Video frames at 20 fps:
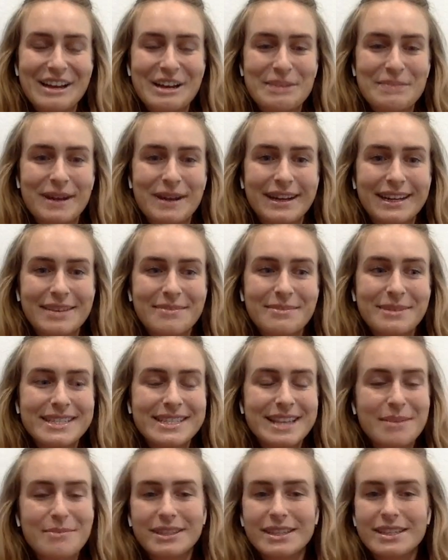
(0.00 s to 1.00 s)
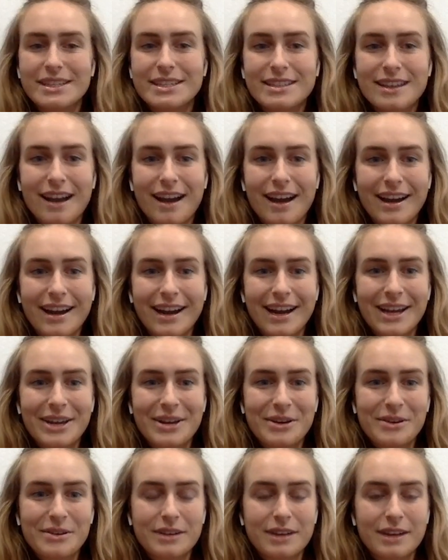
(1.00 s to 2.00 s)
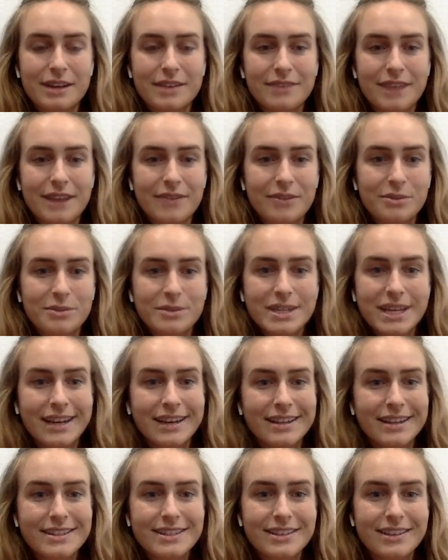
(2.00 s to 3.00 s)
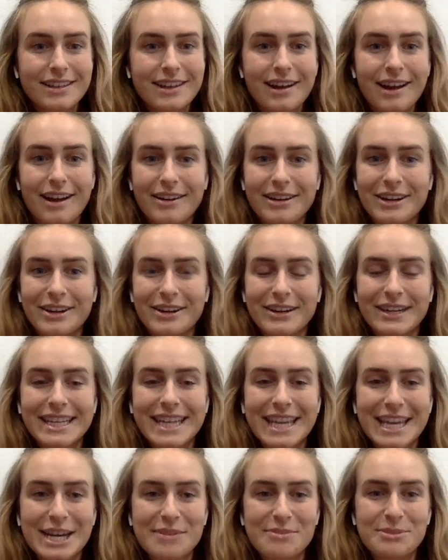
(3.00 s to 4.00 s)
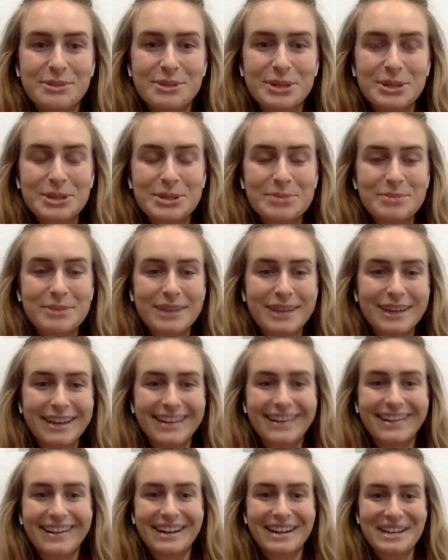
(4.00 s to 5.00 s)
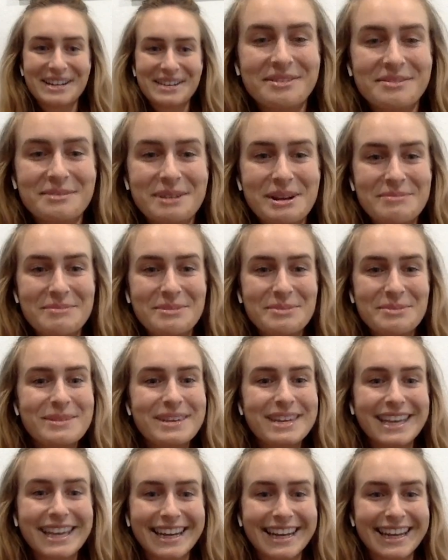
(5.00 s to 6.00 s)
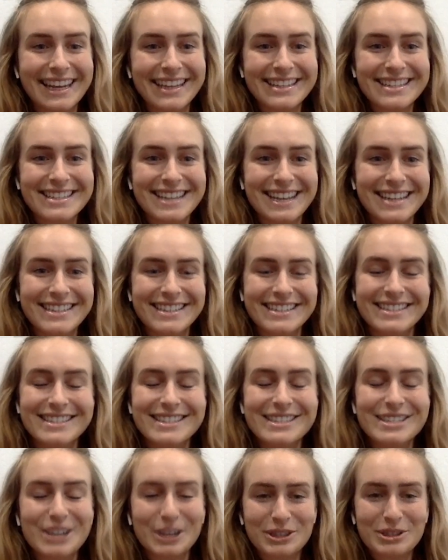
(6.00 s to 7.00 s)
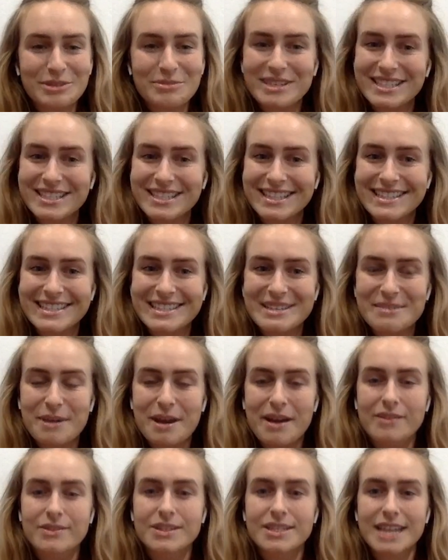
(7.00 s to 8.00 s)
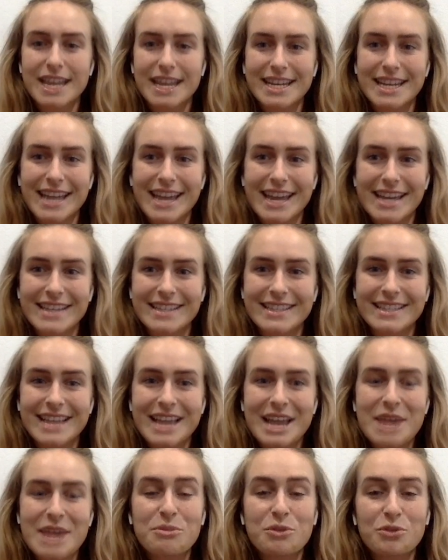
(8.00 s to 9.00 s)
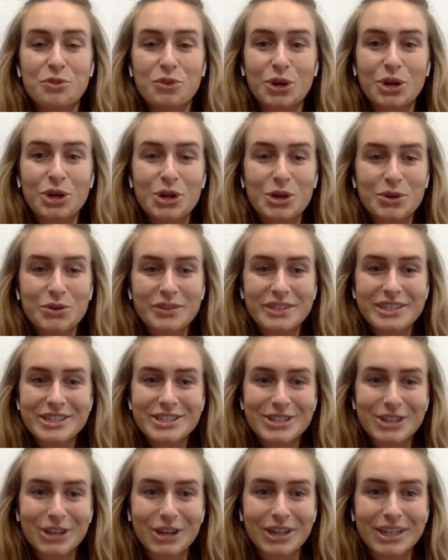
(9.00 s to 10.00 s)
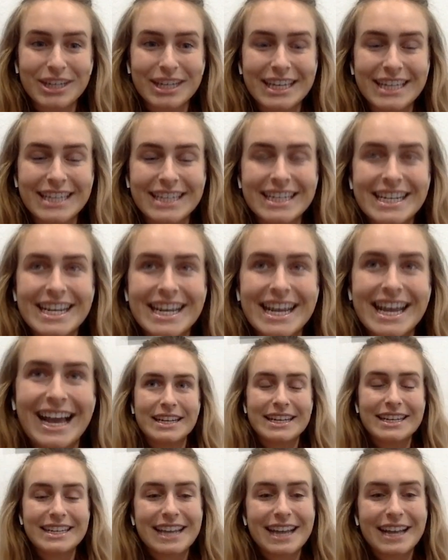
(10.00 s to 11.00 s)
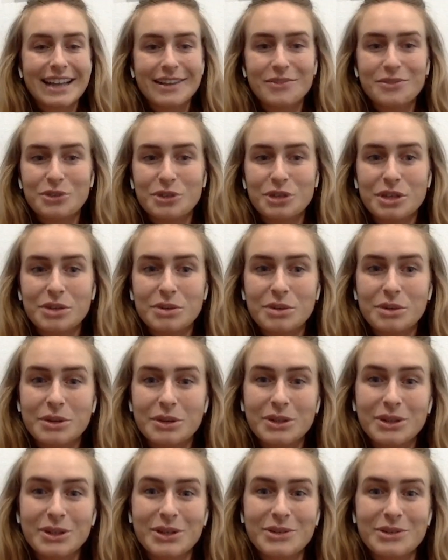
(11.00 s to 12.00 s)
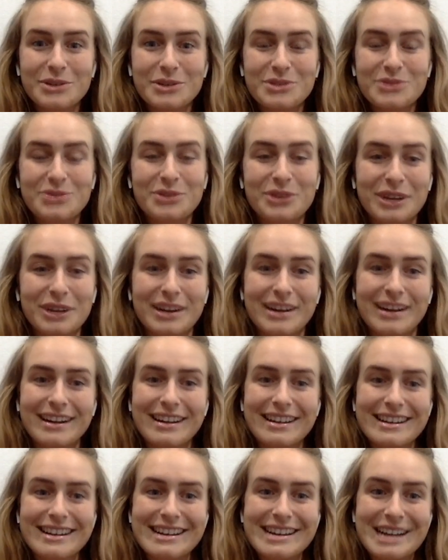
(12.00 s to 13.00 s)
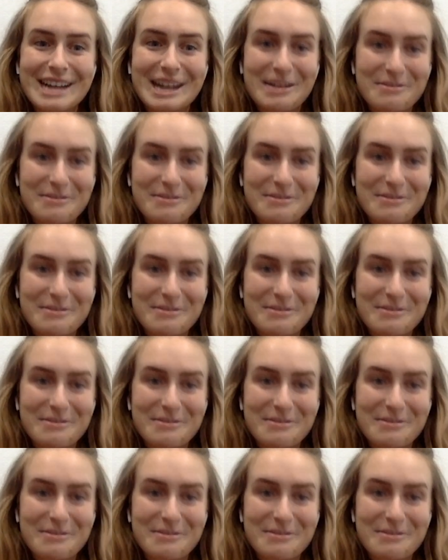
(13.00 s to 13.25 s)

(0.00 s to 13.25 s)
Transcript: Yeah, my name is Emily Scott. I own a 5-room tanning salon out here in Campbell, but came from humble beginnings. I did start the business about 10 days before COVID started. And in California, we were closed for